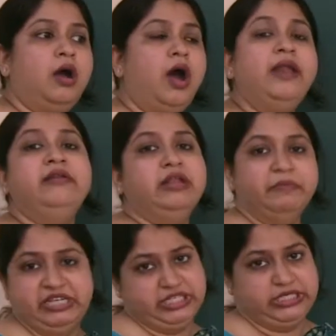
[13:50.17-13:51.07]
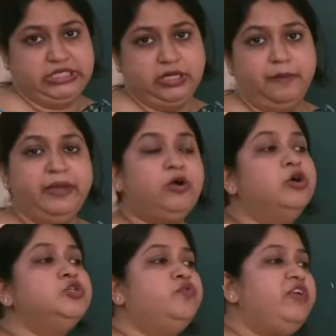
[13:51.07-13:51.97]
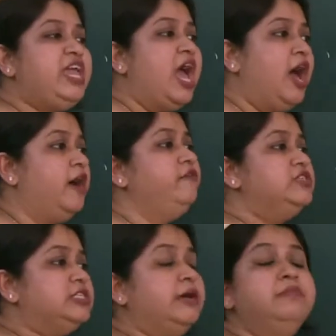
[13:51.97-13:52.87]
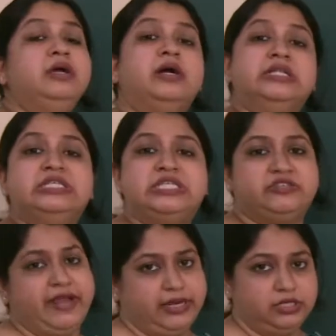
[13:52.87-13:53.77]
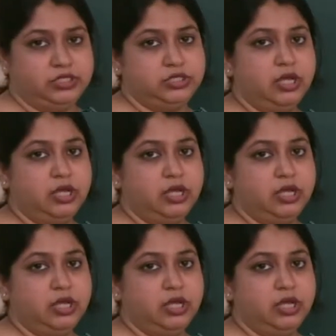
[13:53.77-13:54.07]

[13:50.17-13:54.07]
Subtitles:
unlimited, because we have some constraint.